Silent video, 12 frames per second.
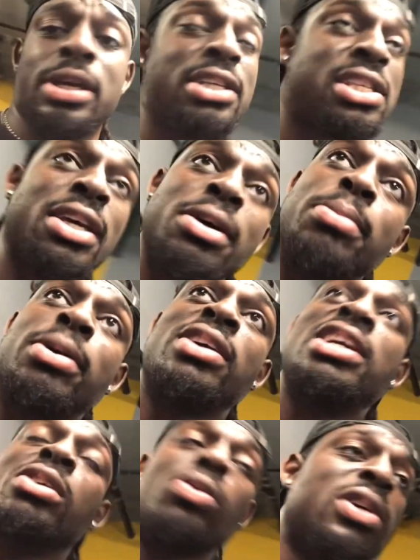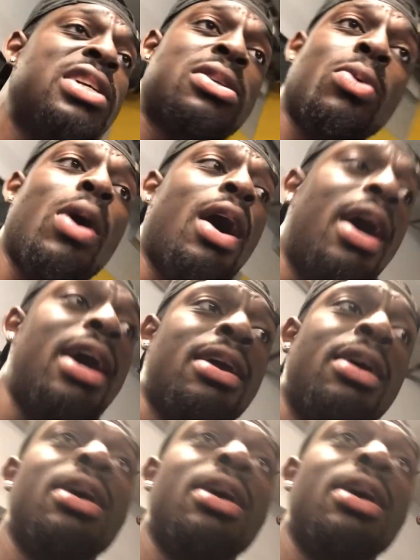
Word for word: It's him, bro. He the reason why